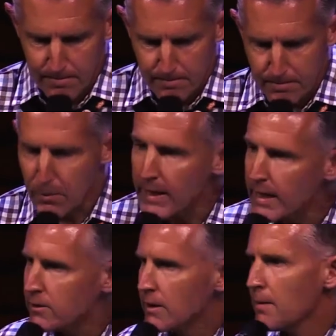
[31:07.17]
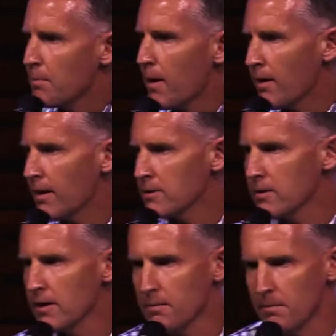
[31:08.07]
But we need to keep our eyes
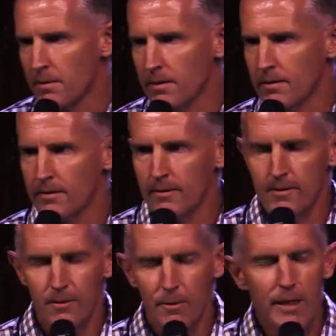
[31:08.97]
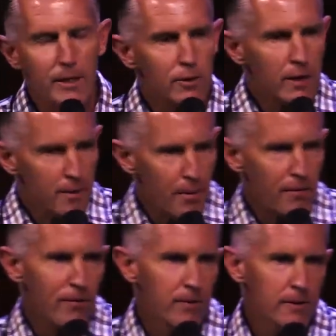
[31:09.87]
on him. We need to keep our
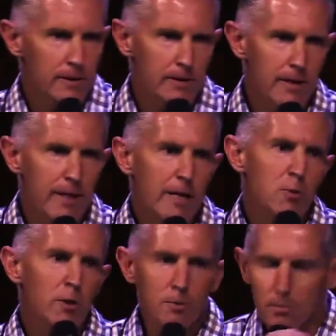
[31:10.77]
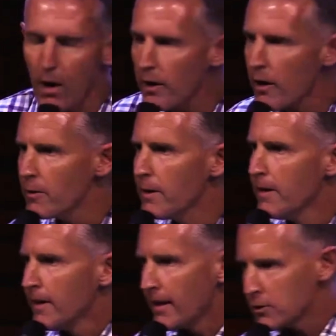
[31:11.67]
focus. And that's what tomorrow
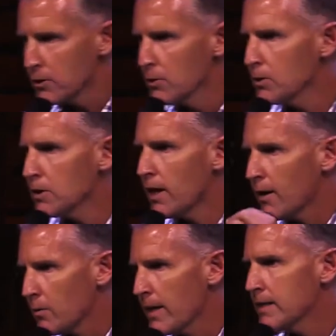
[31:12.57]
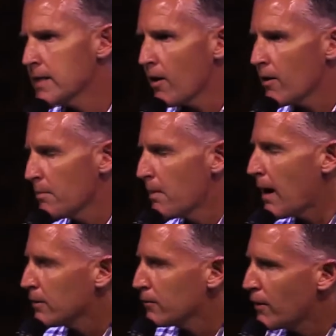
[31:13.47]
and Tuesday and Wednesday are
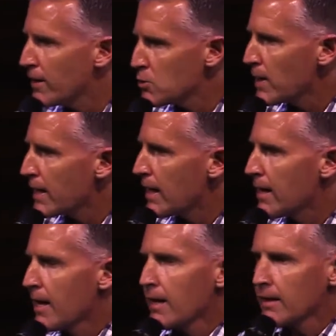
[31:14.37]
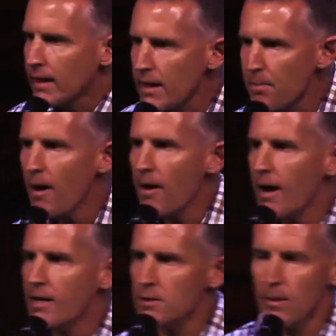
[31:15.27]
about, friends. We can keep our
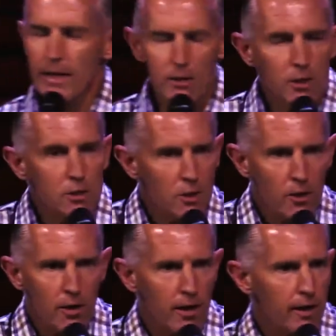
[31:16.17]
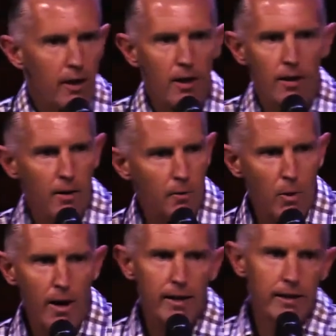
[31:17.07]
eyes. We can just turn
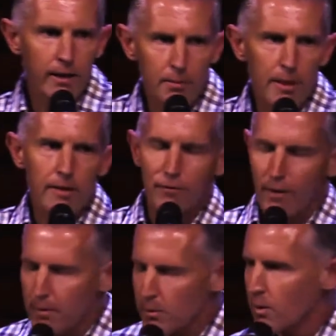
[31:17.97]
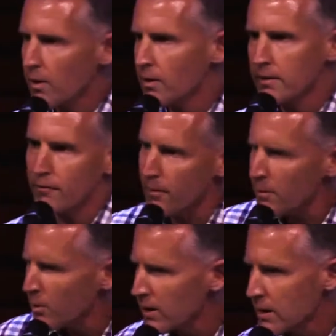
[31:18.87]
away a little bit from the world and from
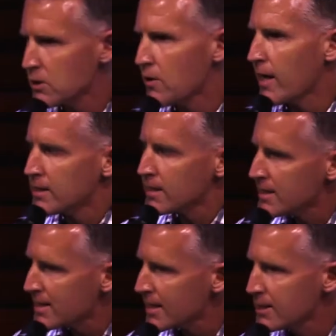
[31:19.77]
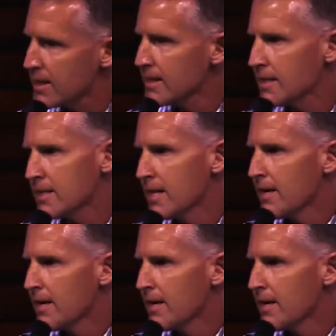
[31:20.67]
all the distractions and say, Jesus,